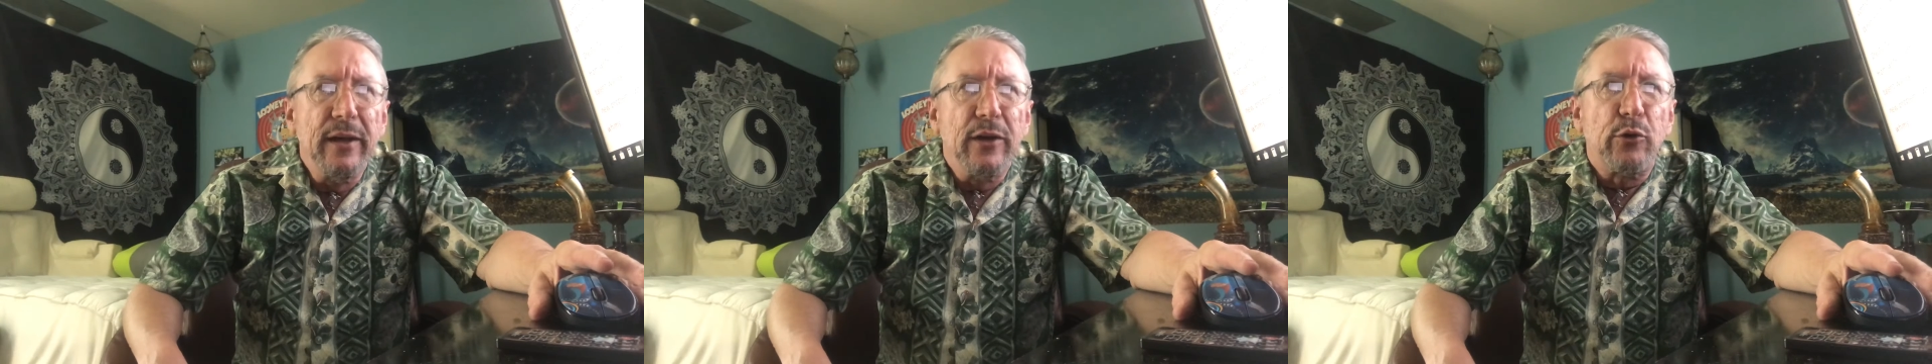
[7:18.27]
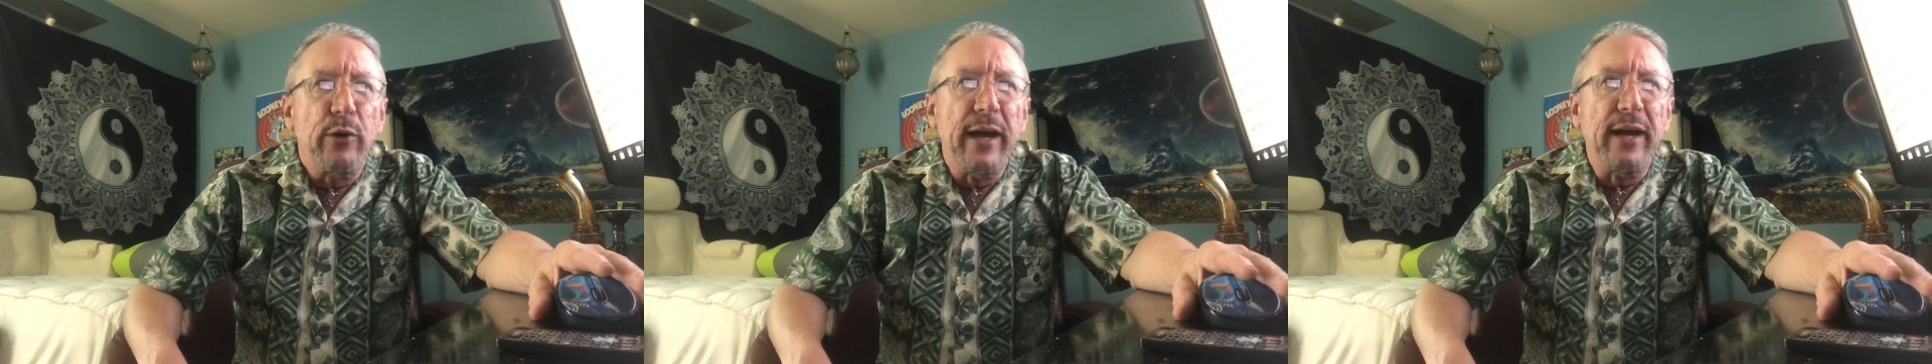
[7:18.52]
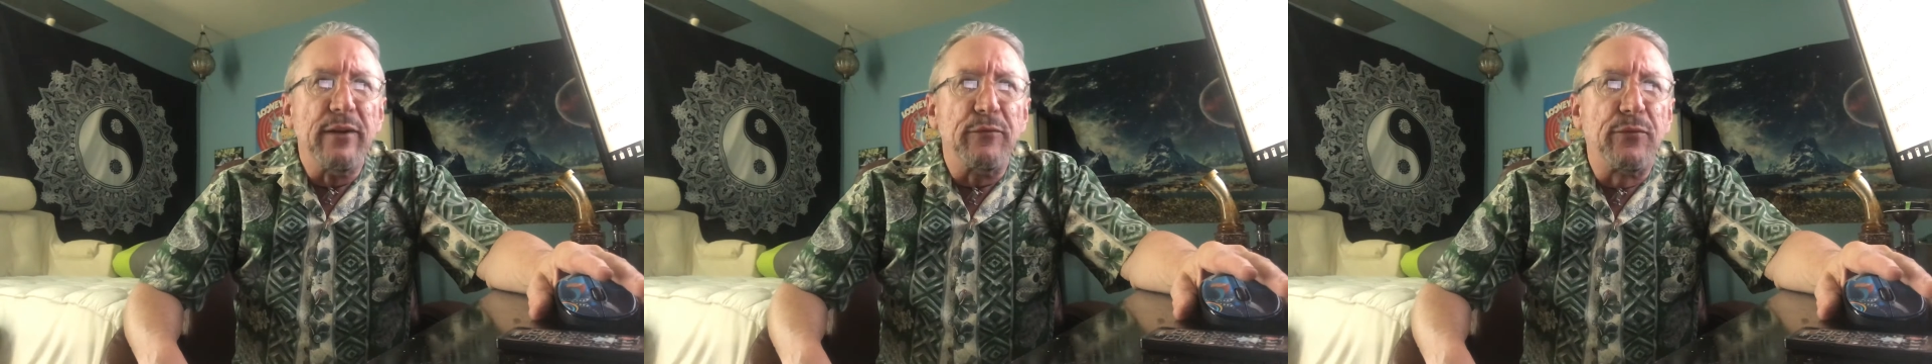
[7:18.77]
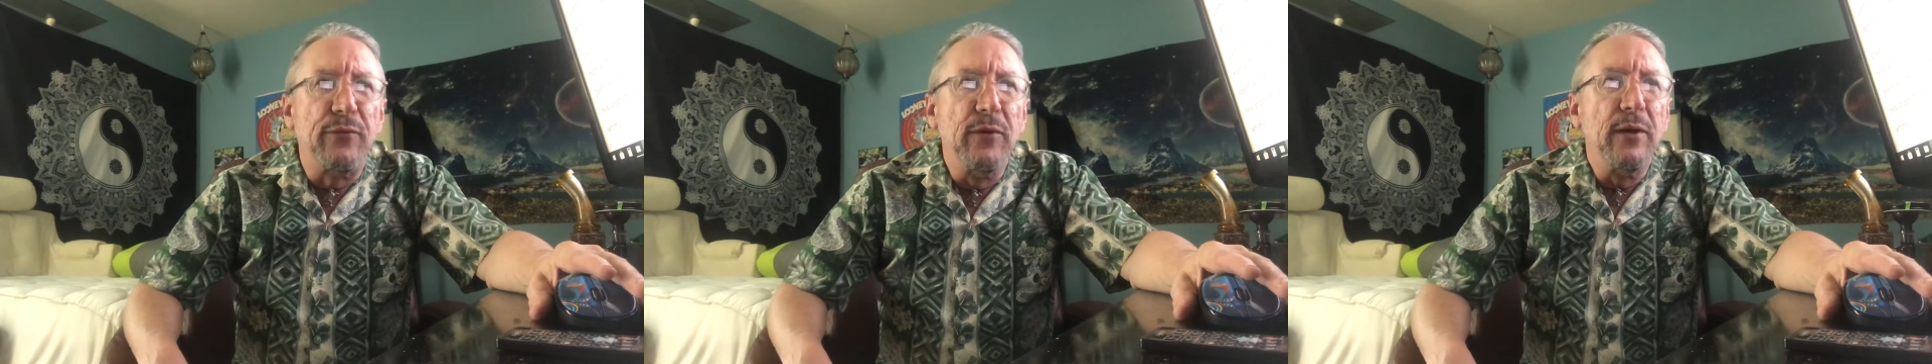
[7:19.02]

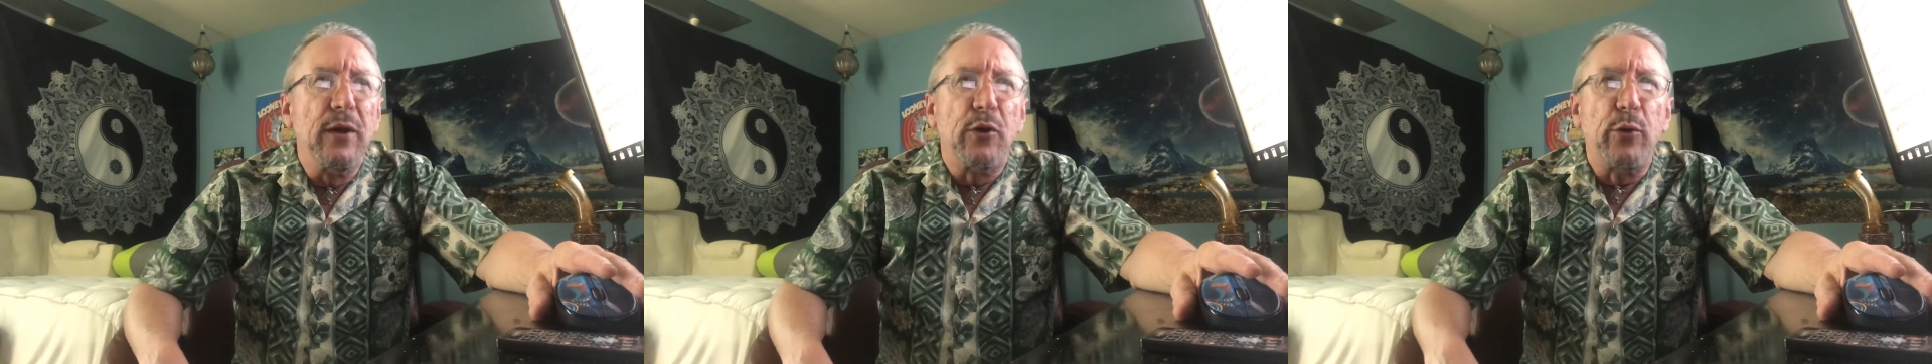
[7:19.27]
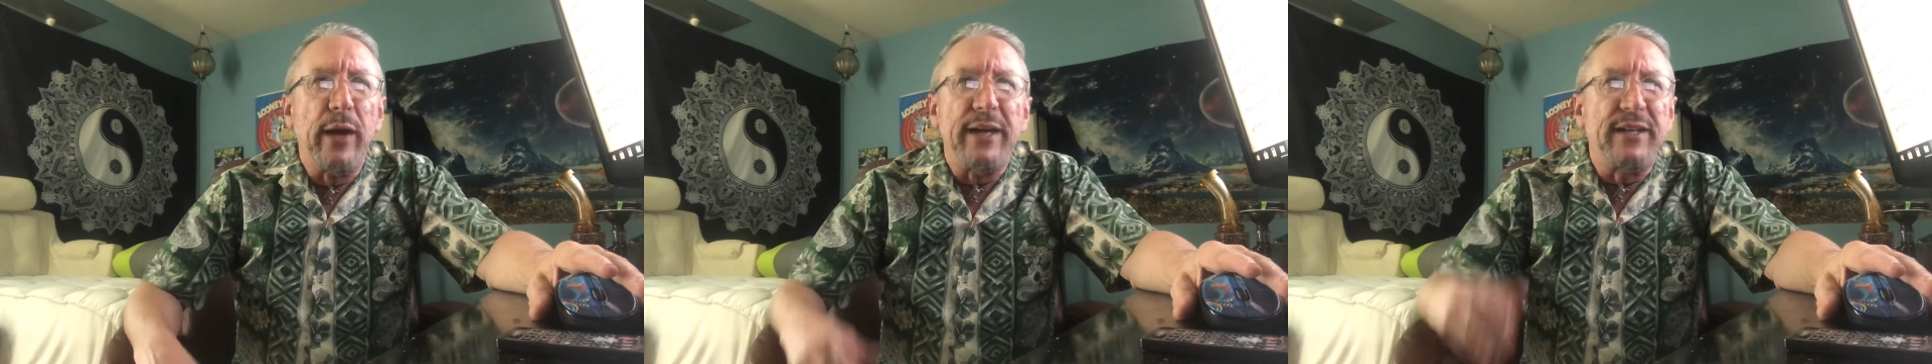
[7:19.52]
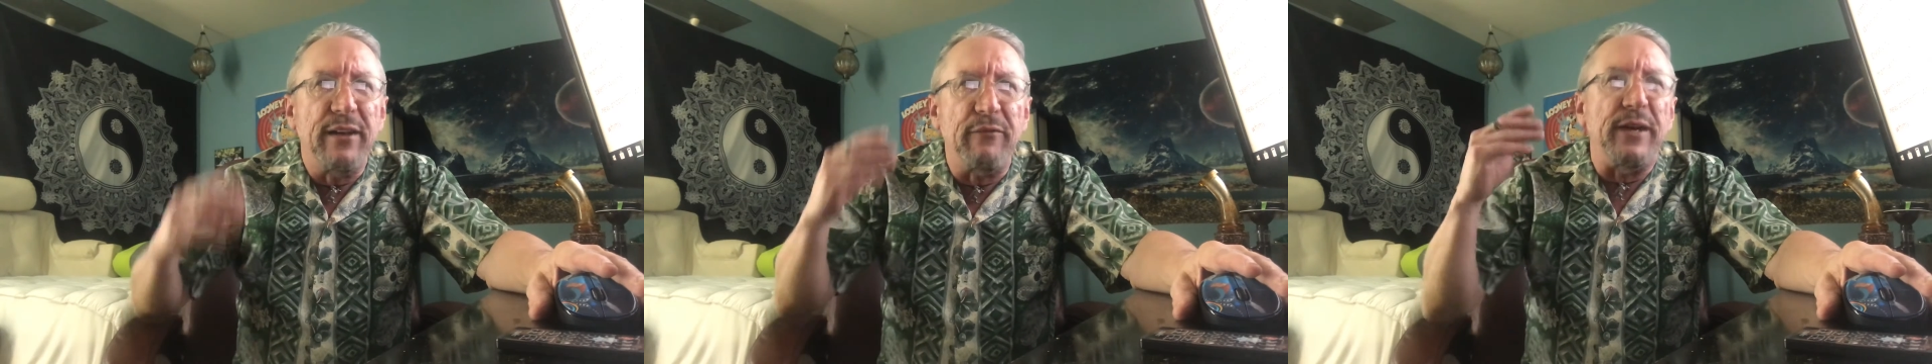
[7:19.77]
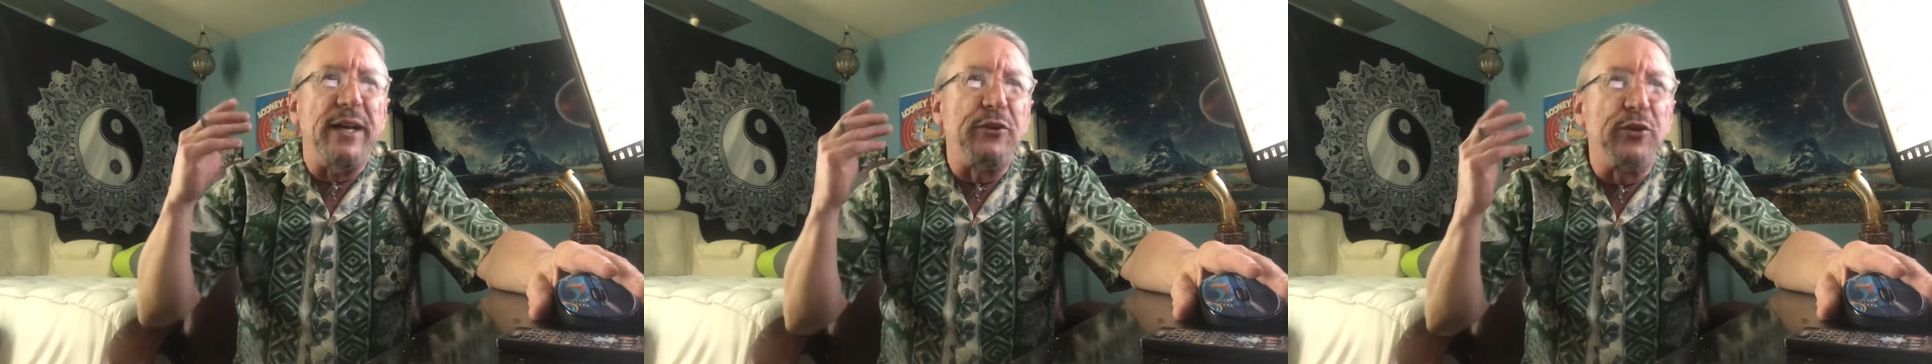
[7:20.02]

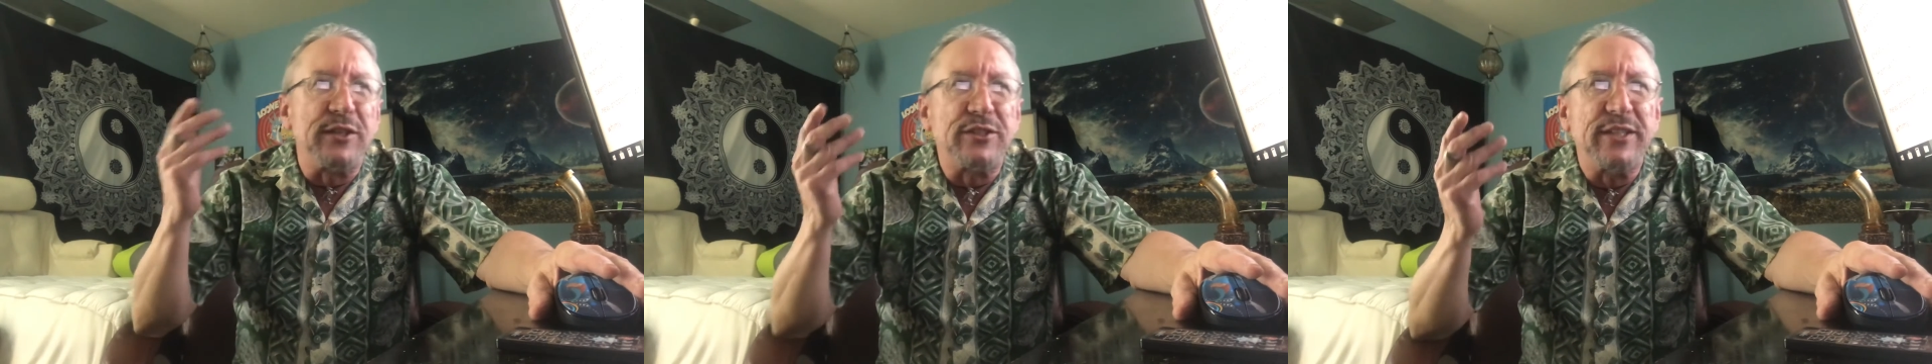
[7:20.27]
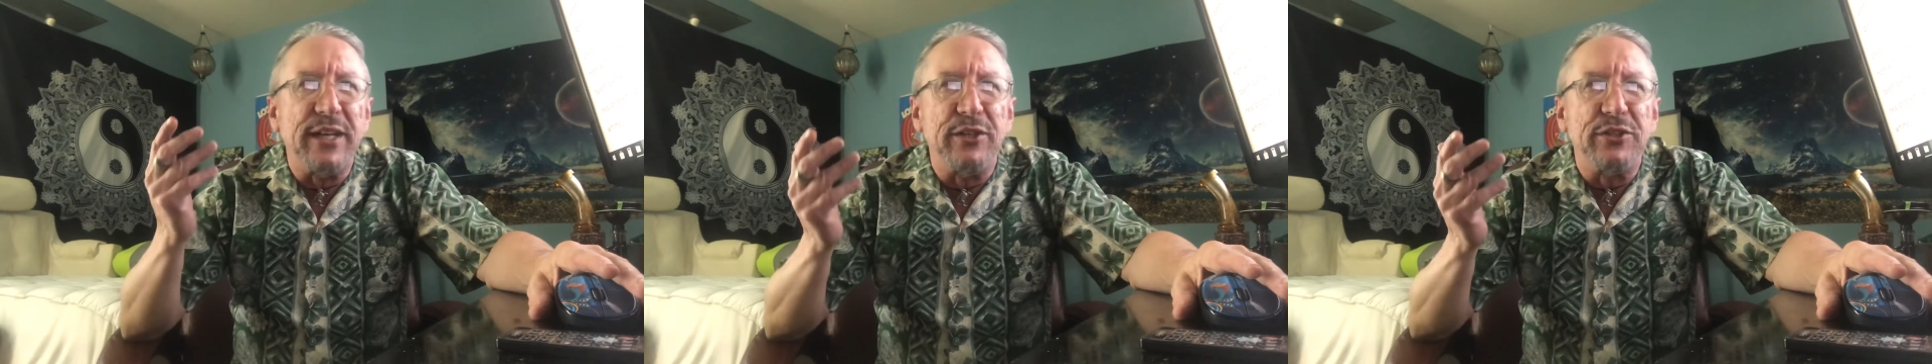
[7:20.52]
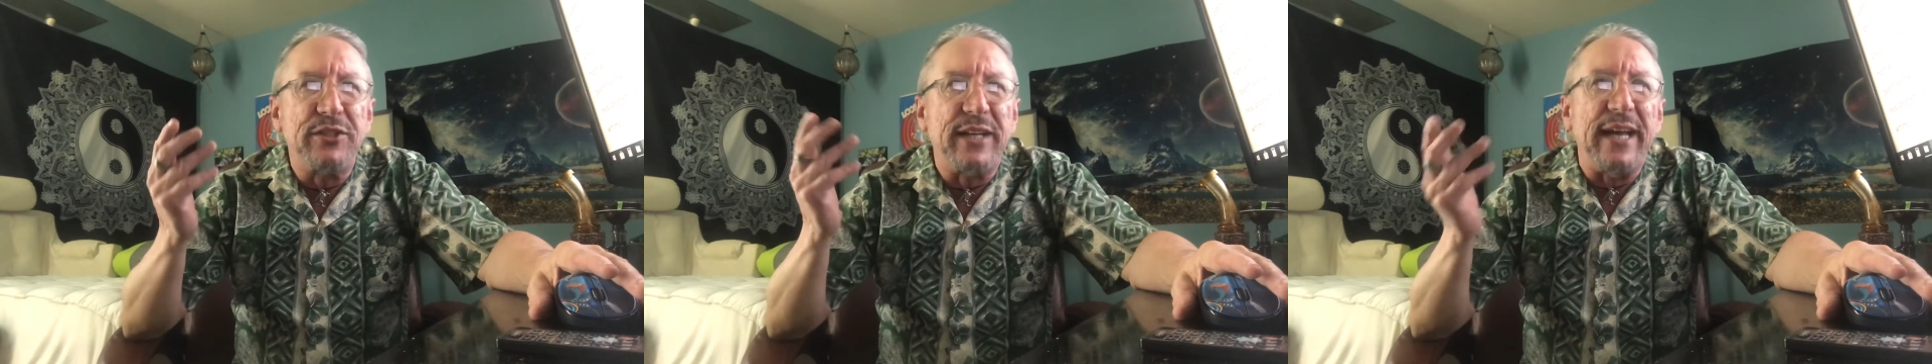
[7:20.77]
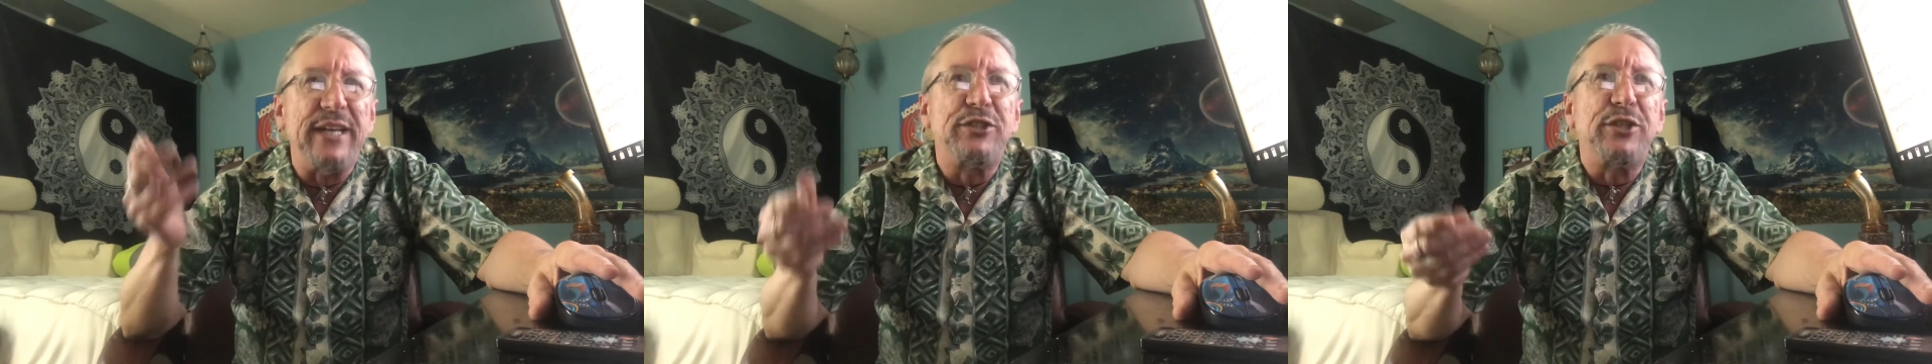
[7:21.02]
Creativity took center
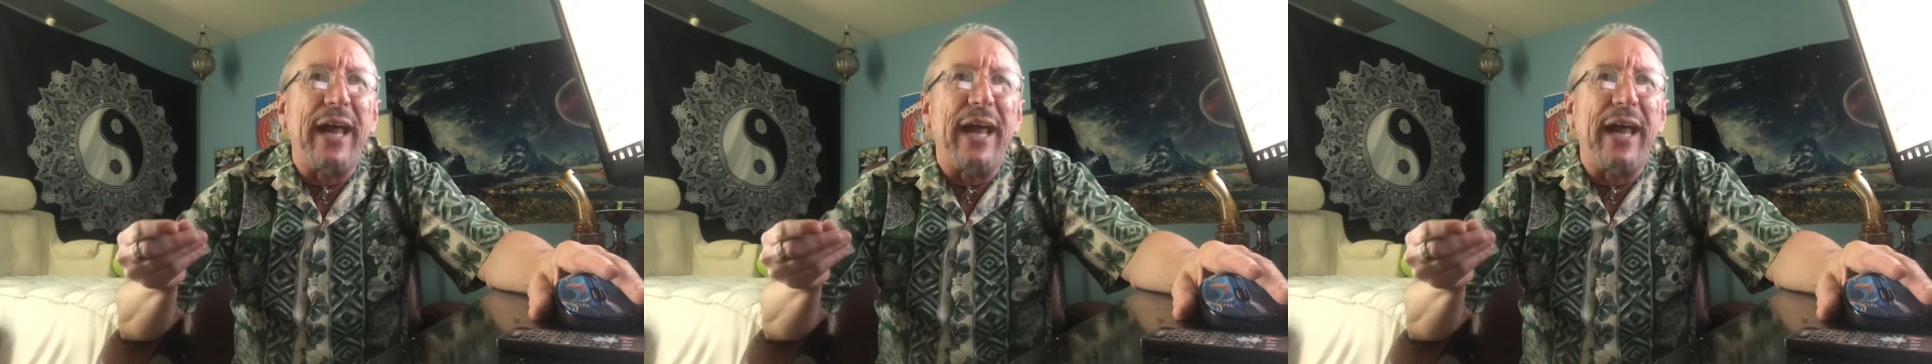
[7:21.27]
stage